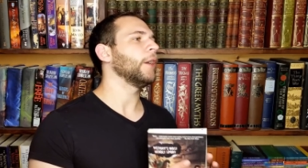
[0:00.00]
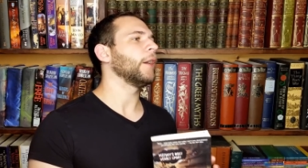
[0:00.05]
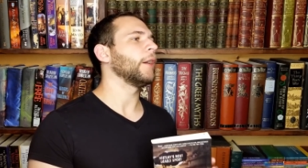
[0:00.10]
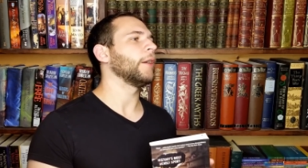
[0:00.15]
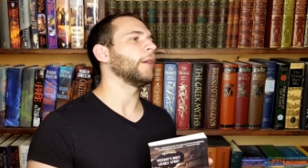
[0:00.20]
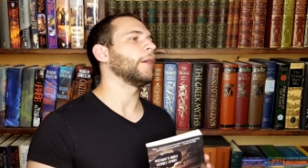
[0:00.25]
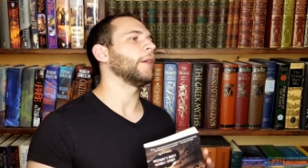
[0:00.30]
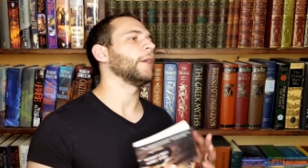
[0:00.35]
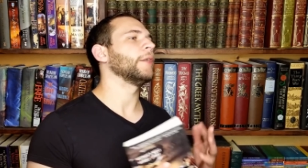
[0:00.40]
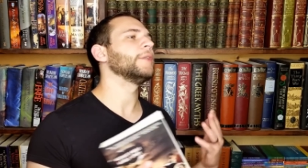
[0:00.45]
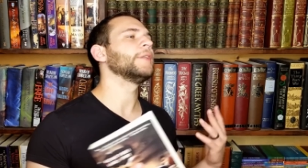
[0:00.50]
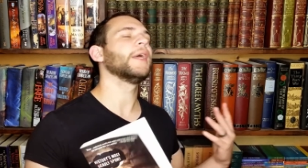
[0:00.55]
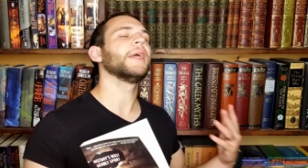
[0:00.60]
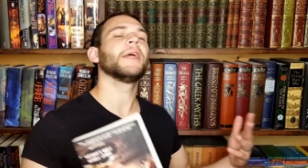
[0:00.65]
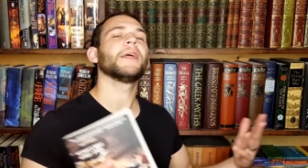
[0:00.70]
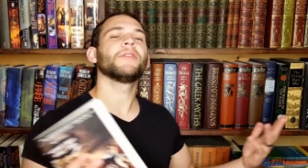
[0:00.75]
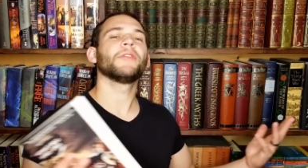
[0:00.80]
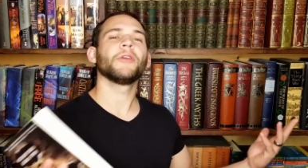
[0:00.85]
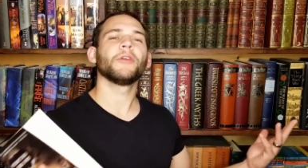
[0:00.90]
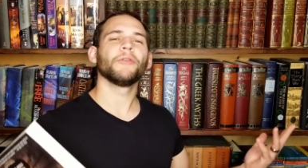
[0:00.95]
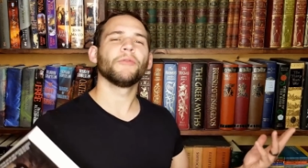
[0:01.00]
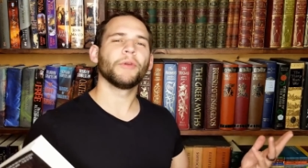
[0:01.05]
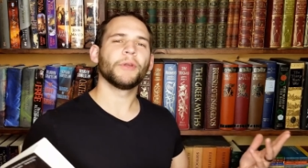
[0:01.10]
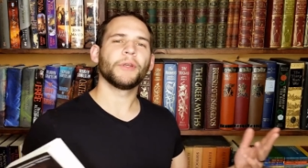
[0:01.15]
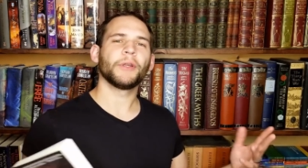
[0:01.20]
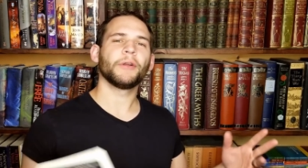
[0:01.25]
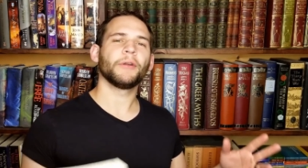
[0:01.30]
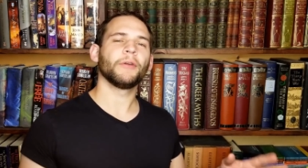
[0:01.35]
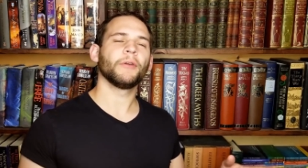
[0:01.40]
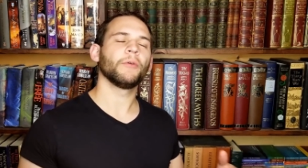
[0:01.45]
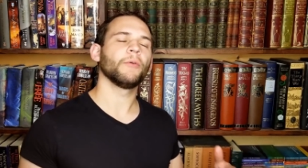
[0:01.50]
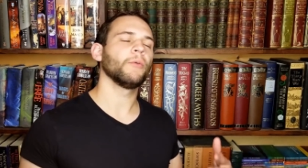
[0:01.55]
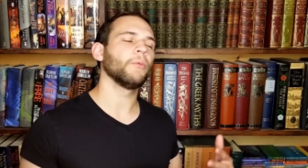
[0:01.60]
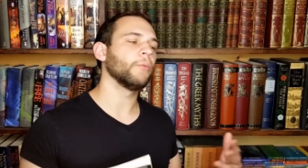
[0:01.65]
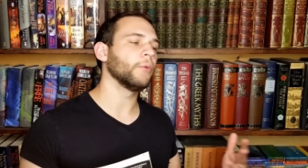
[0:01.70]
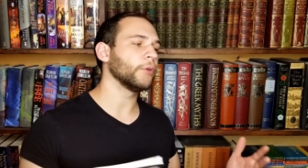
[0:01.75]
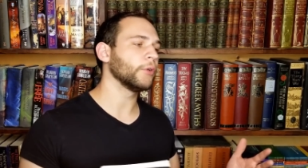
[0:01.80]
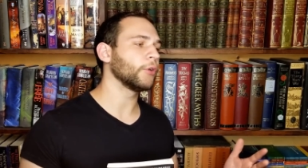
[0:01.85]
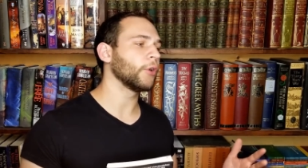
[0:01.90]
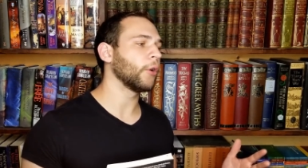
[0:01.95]
uh, a day at the arena
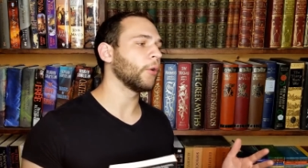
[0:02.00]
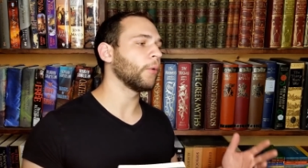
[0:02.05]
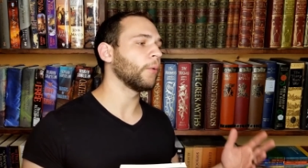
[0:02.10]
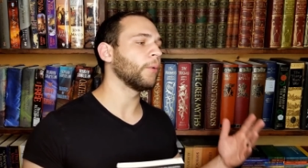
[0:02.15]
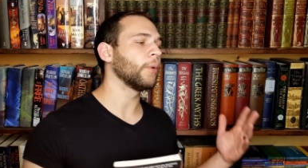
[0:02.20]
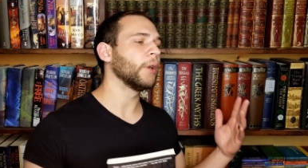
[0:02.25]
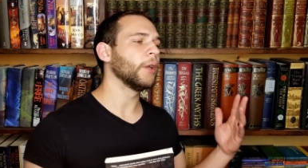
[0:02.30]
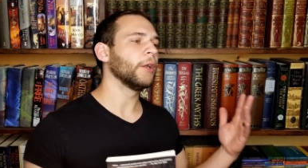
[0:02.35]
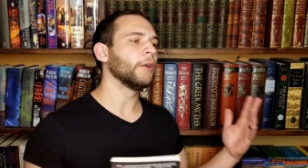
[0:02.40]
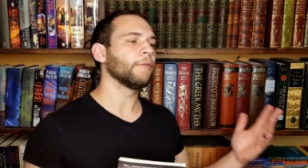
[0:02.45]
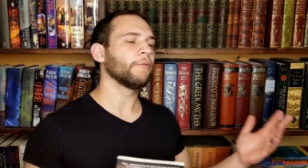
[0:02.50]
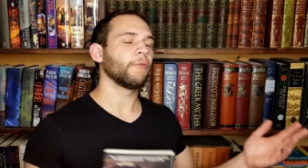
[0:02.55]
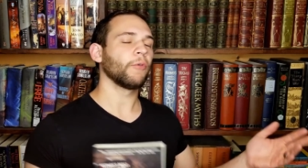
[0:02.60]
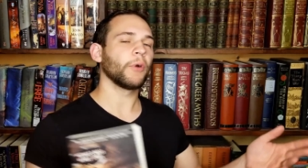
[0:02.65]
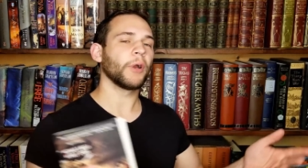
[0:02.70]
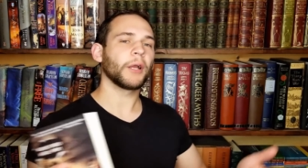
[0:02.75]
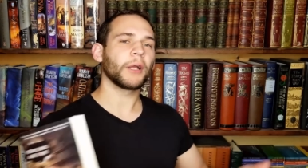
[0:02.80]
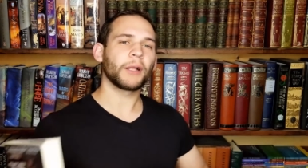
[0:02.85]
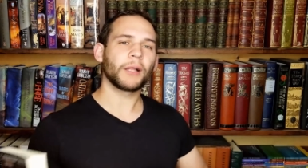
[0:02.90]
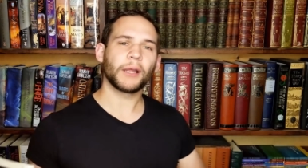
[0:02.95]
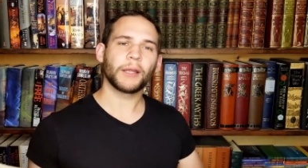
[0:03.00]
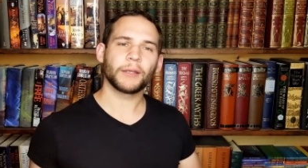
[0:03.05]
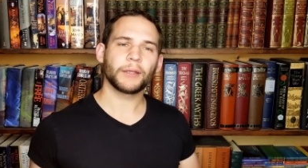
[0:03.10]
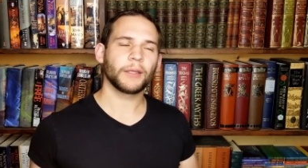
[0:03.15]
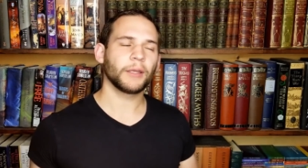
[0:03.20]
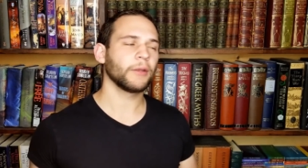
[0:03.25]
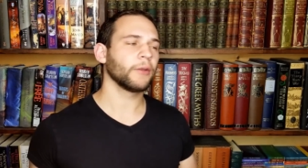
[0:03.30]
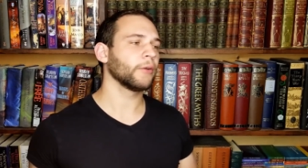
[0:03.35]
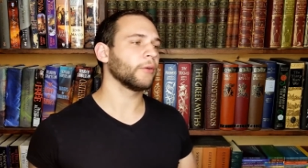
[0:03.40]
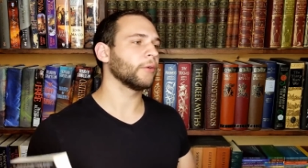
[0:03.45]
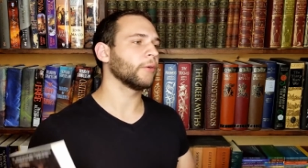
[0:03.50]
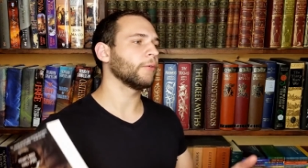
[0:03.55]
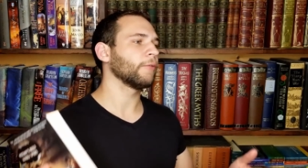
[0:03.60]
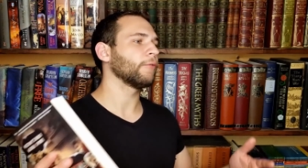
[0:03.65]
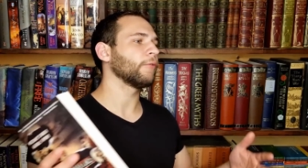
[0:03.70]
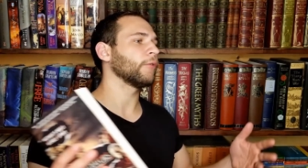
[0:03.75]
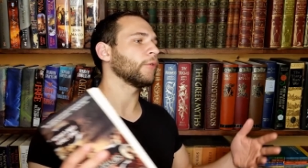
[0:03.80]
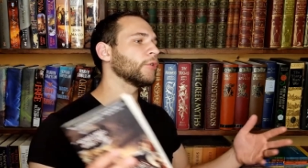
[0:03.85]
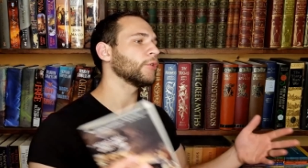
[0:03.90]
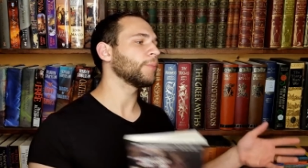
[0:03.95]
would go for a gladiator,
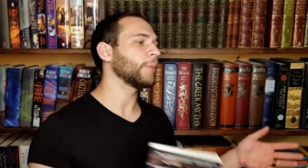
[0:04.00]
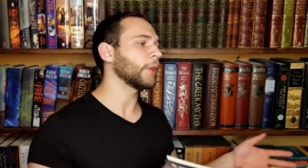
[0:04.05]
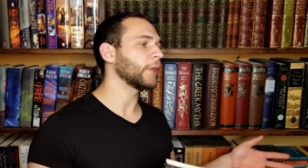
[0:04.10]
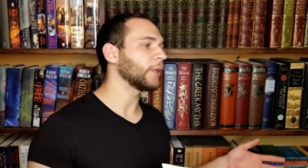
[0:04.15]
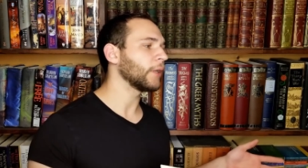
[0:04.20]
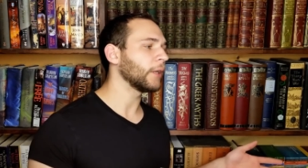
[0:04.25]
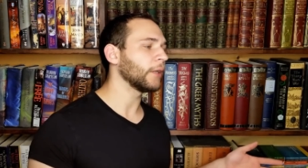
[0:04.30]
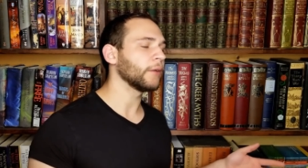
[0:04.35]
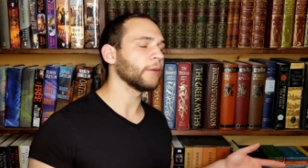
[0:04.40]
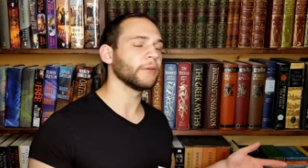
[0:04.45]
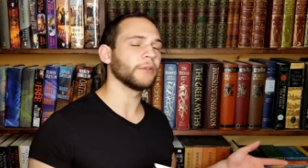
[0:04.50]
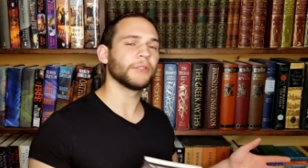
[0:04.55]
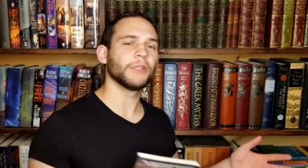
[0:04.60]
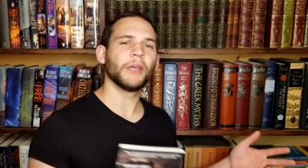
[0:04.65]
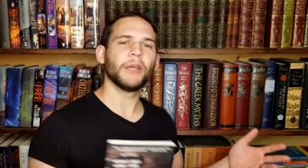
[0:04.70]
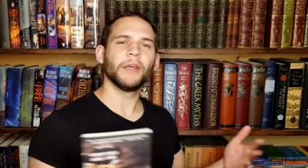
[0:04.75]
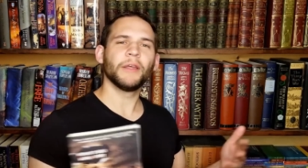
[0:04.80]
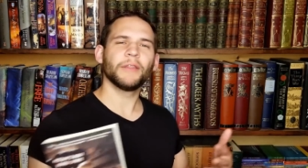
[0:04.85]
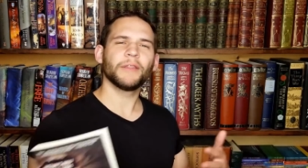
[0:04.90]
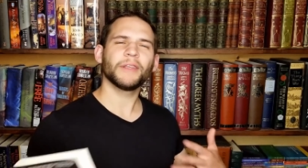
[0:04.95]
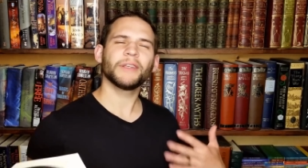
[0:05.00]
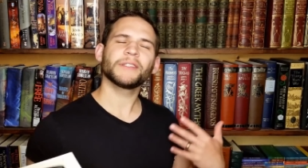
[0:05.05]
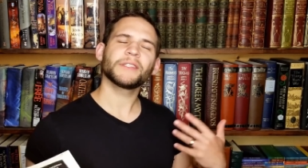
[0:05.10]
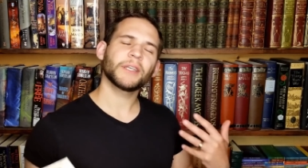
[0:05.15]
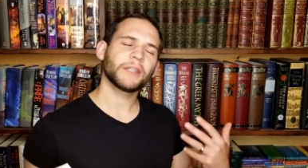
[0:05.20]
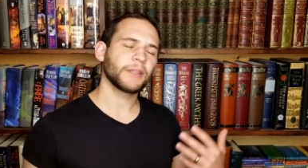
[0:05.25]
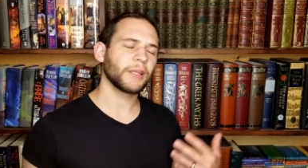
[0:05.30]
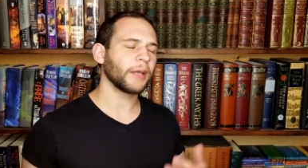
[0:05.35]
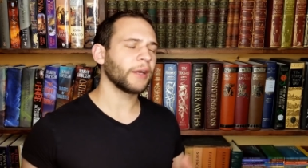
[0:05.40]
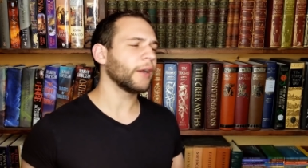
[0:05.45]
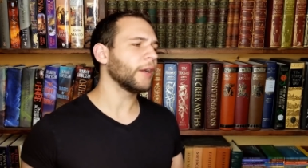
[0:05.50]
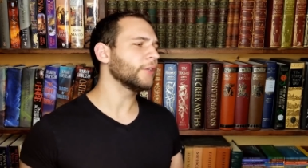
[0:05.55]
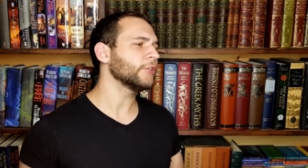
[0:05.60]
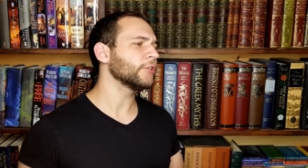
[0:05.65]
for spectators, things like that.